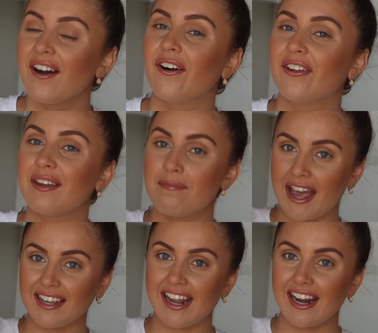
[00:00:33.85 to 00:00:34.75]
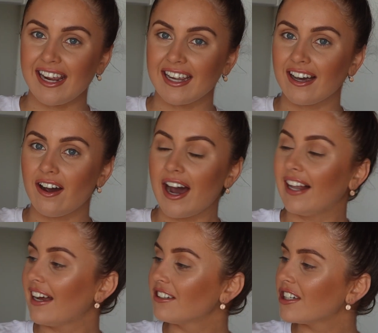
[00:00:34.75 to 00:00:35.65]
on the magnetic
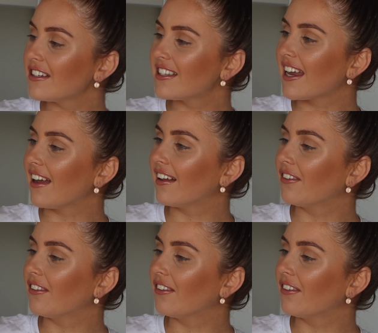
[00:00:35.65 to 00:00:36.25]
eyelashes that